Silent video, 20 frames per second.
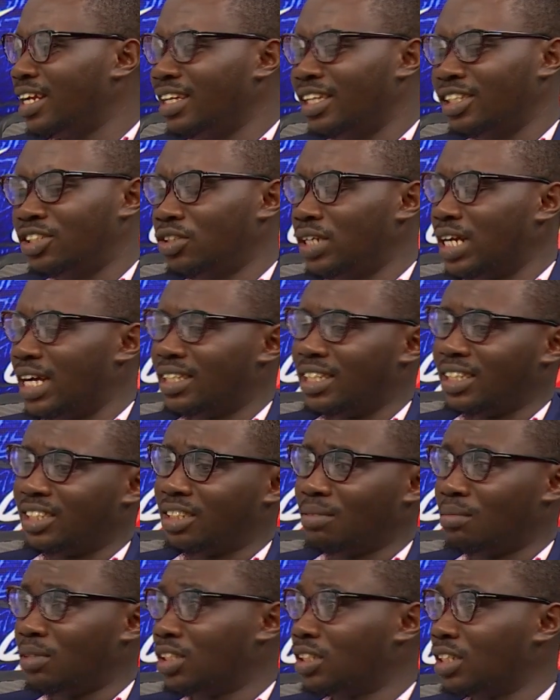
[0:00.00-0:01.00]
this United
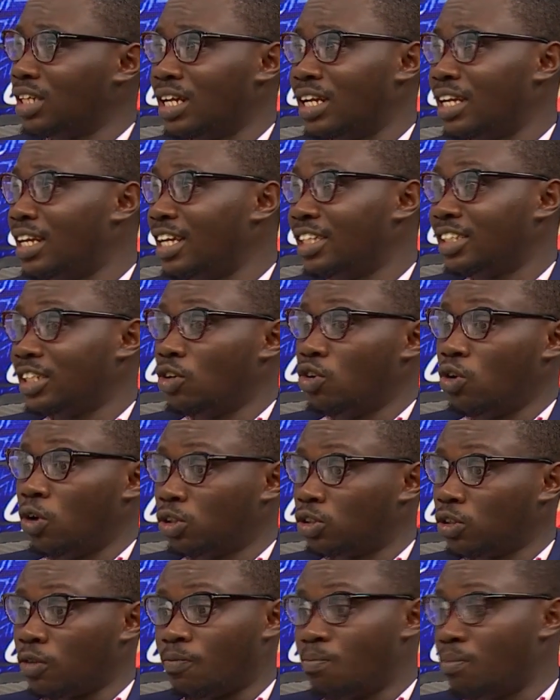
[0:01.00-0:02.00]
team there's a
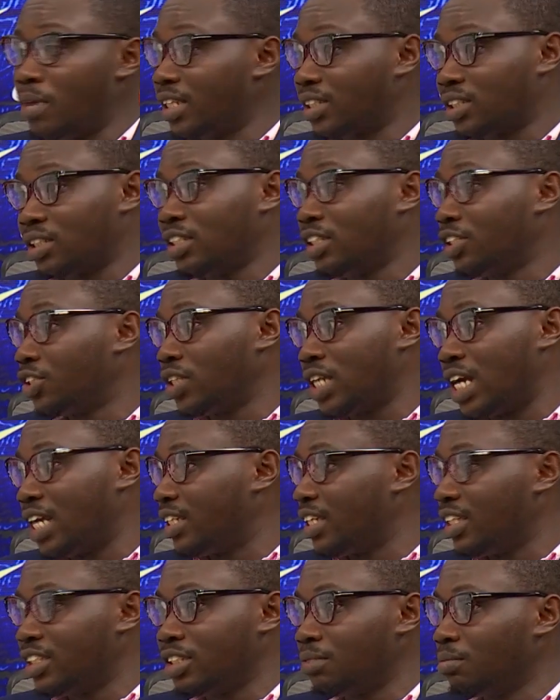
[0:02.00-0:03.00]
lot of mess in this
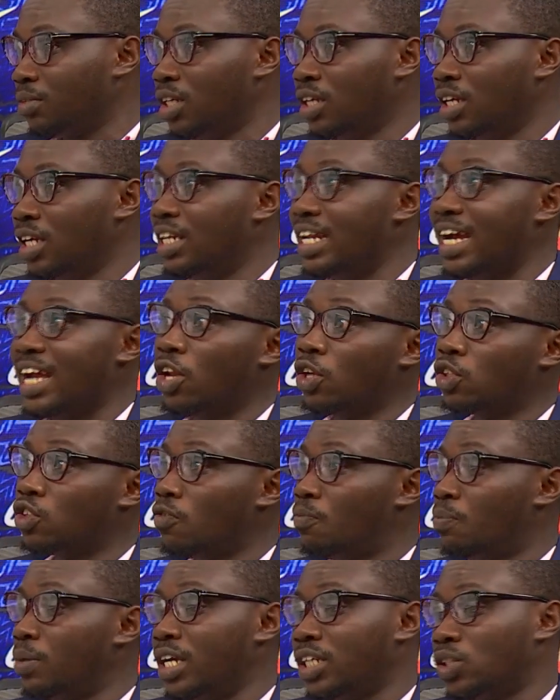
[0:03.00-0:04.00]
United team. Okay. There are a lot
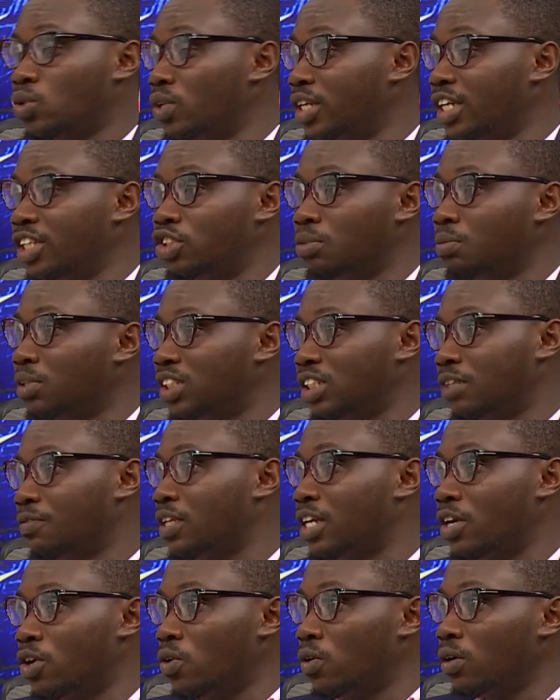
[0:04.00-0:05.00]
of players who need to be
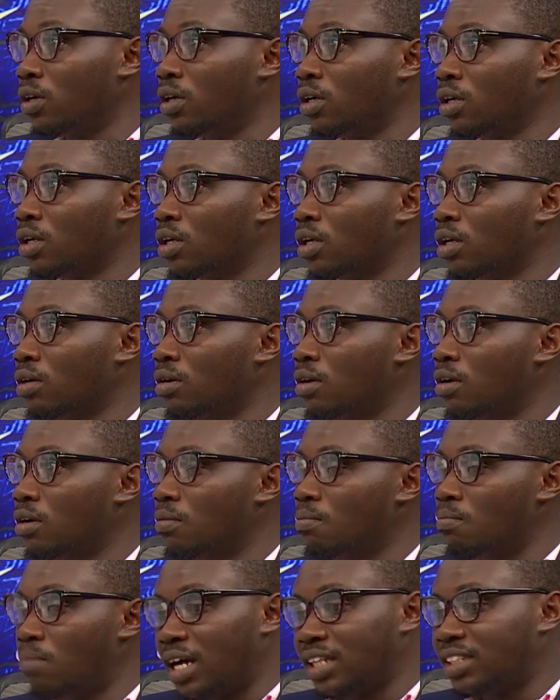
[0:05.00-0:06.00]
shifted on.
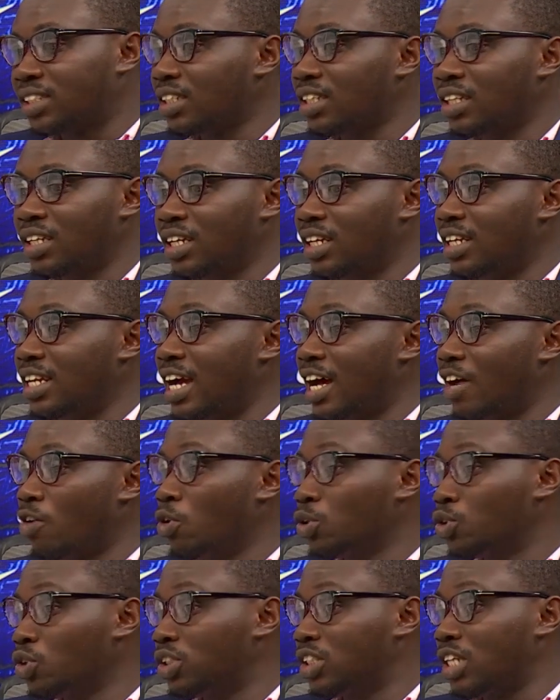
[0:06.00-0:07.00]
But there are
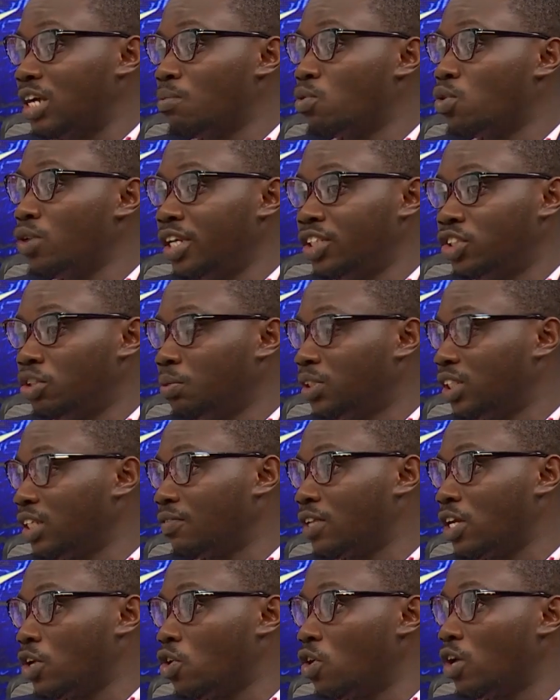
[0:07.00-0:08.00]
also some who need to be
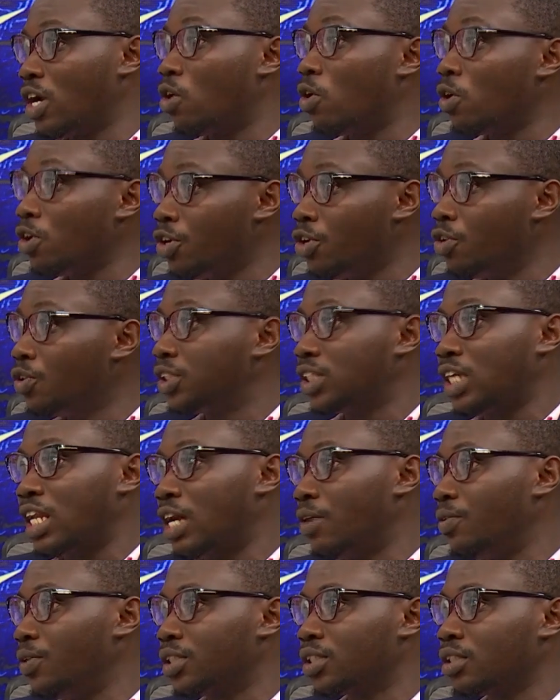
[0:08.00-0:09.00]
shifted on huge
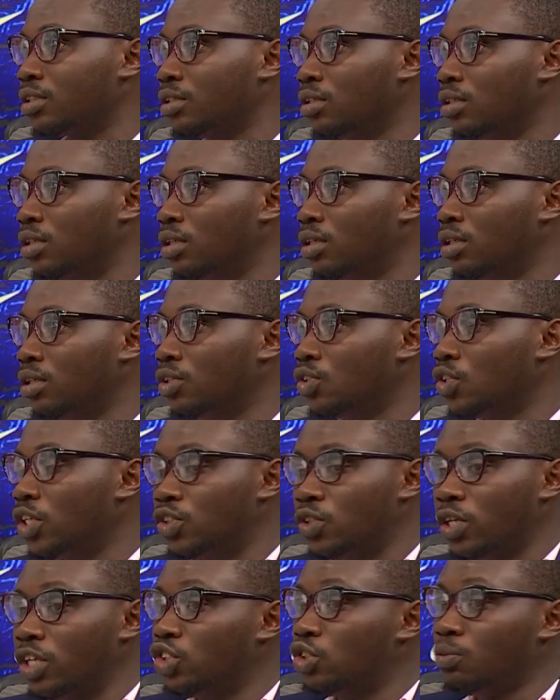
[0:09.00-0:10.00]
salaries. So it's
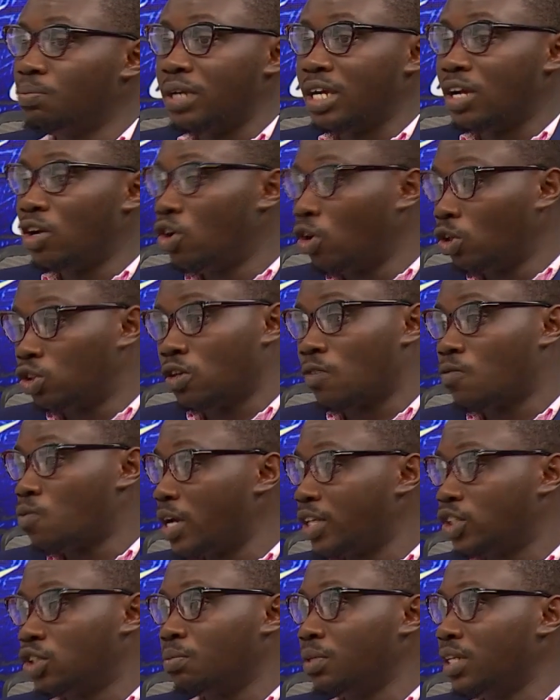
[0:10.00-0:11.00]
going to be a lot of
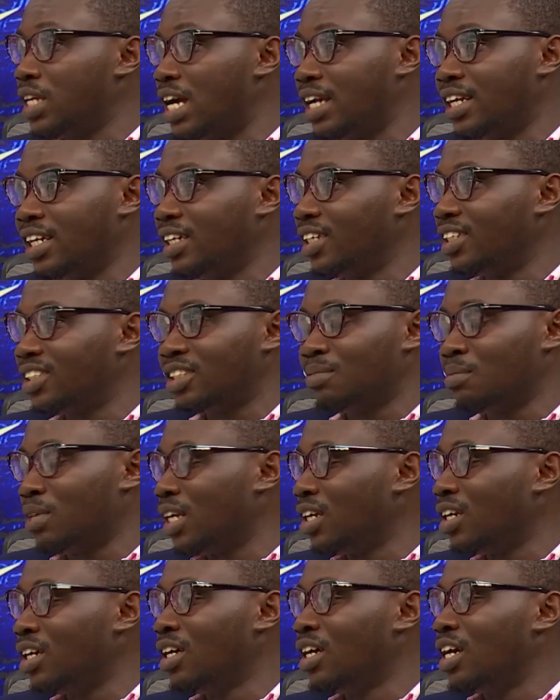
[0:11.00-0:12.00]
work to be done in this team.
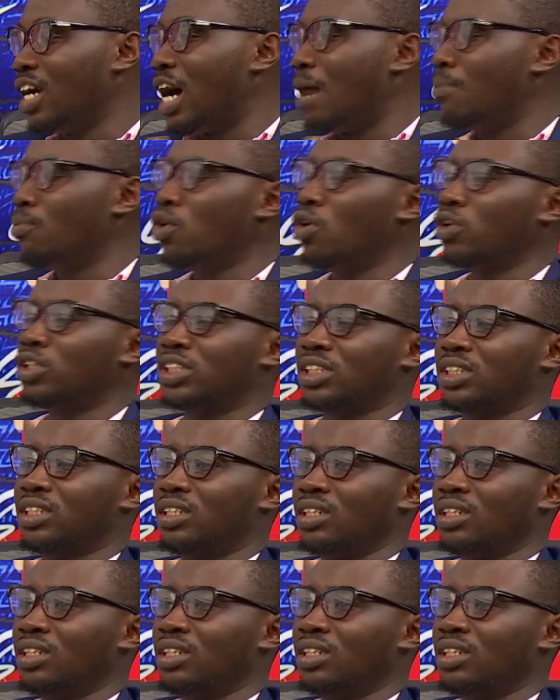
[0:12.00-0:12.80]
And I'm not,